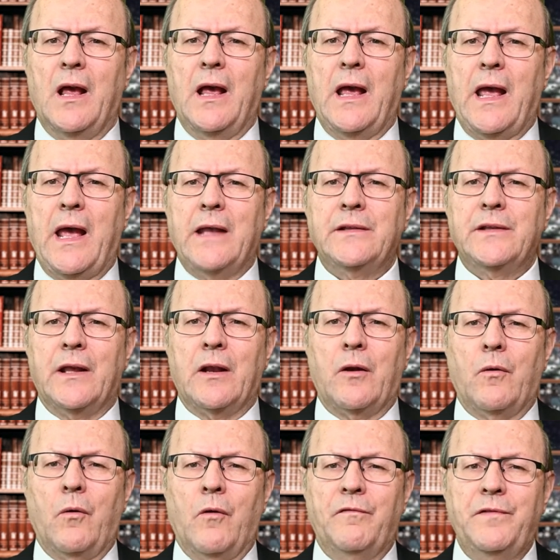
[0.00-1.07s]
and an
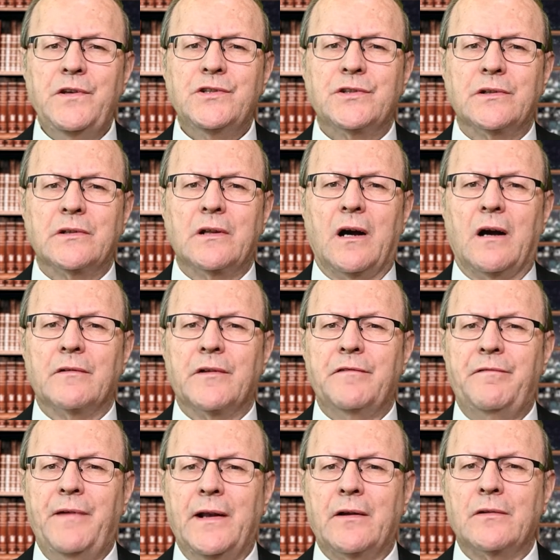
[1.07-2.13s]
official of the
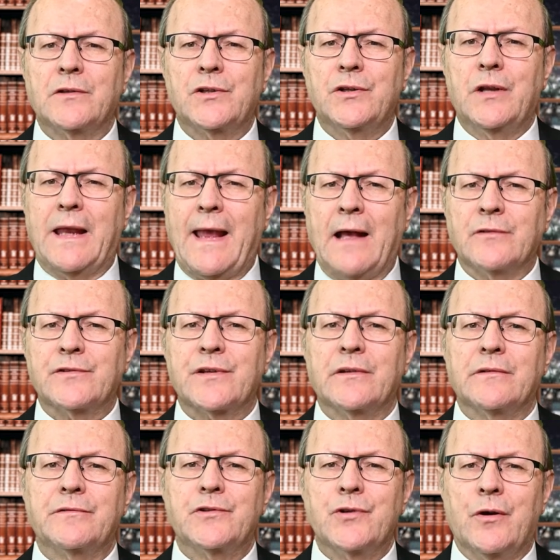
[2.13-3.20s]
Federal Council
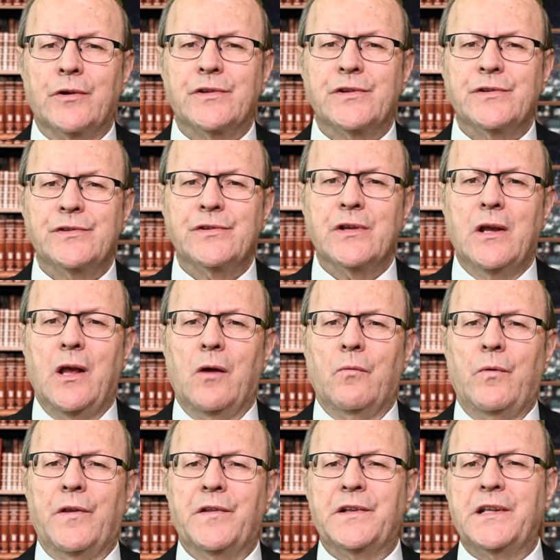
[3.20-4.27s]
of Churches
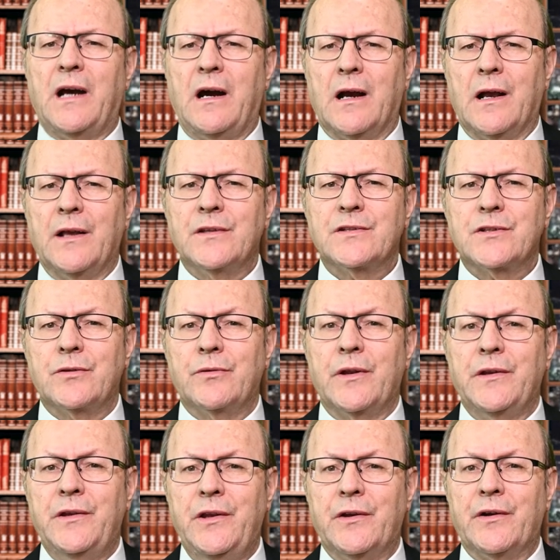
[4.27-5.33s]
with ties to the
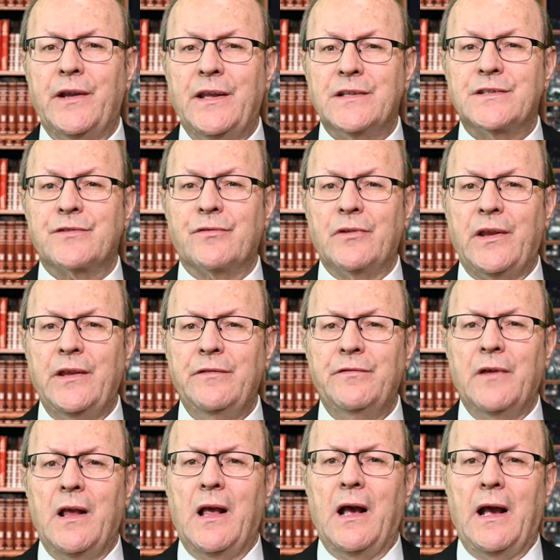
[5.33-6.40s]
Near East Relief
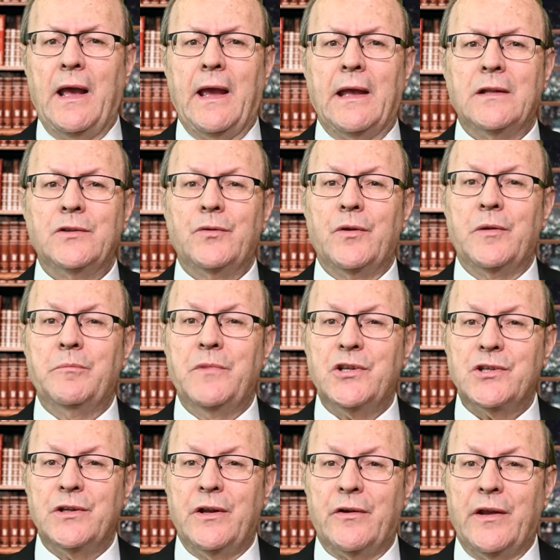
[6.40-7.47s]
and to the
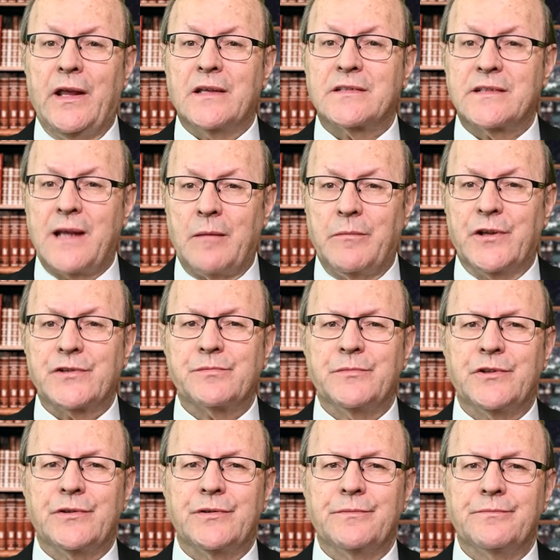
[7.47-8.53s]
missionary establishment.